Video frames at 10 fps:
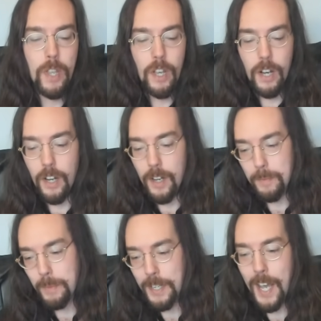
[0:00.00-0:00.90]

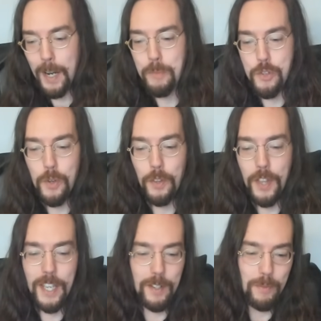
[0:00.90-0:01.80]
Um, and, and I'm sure that
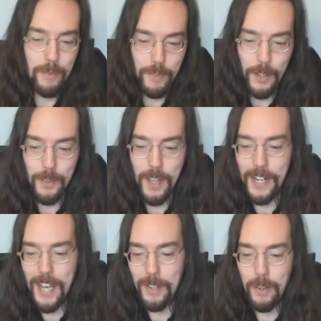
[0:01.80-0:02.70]
they can figure that
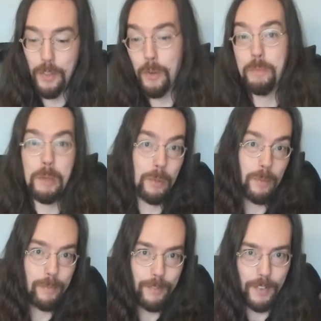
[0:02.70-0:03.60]
out, although people
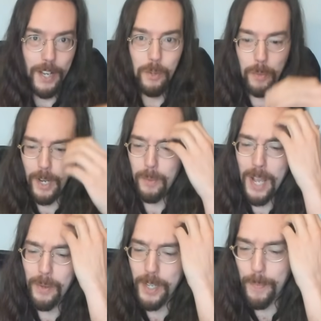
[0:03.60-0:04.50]
find a way
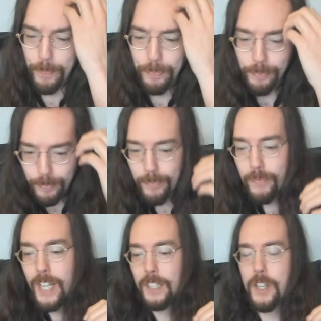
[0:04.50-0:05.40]
around it
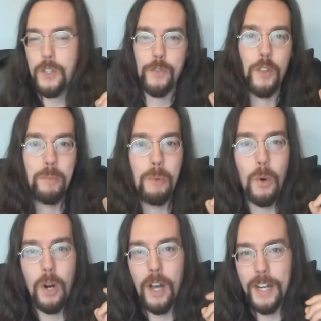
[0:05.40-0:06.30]
at least for the
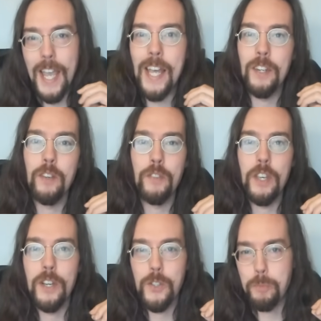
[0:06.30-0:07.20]
moron end of the
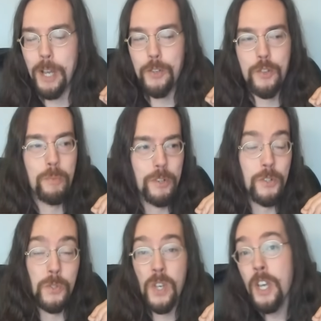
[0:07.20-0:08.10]
uh, spectrum, which
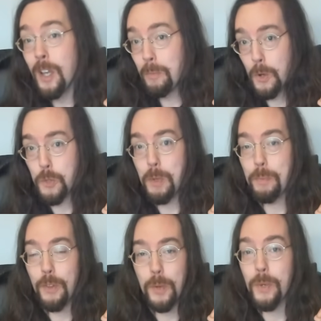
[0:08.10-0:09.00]
is most
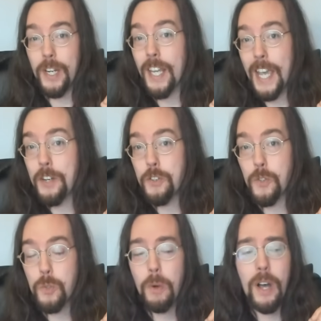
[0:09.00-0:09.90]
people that would engage in
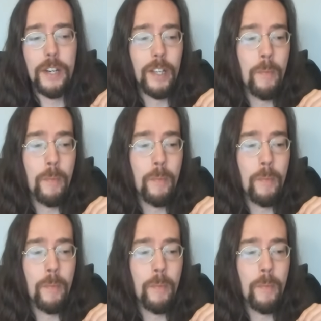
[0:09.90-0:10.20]
swatting,